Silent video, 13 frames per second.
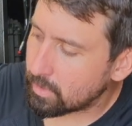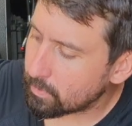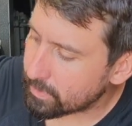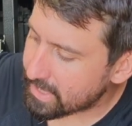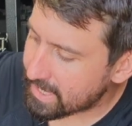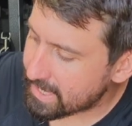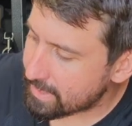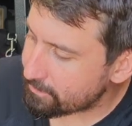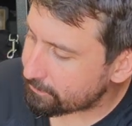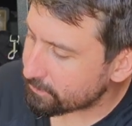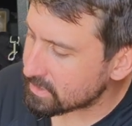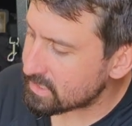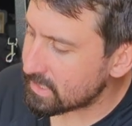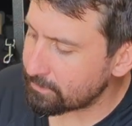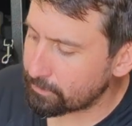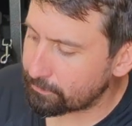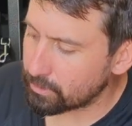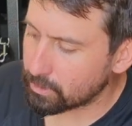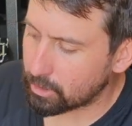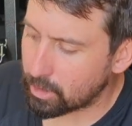We have a
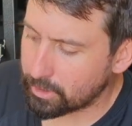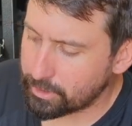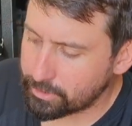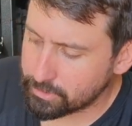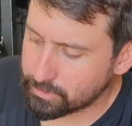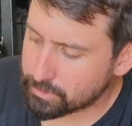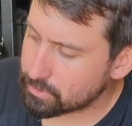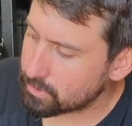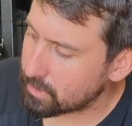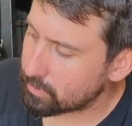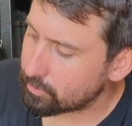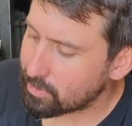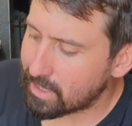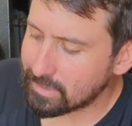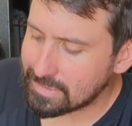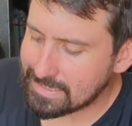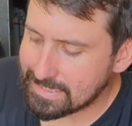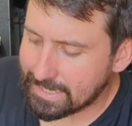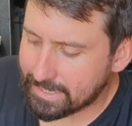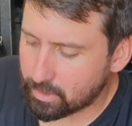7-foot long hose
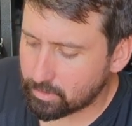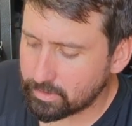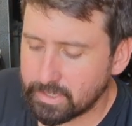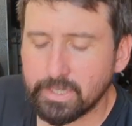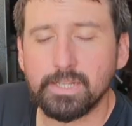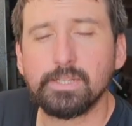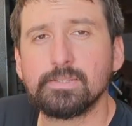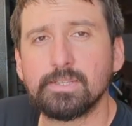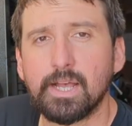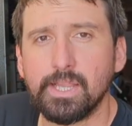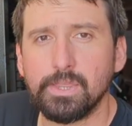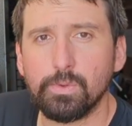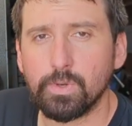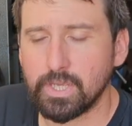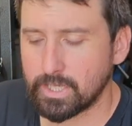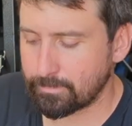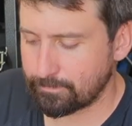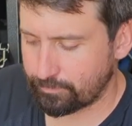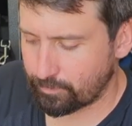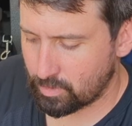routed down and inside the wing.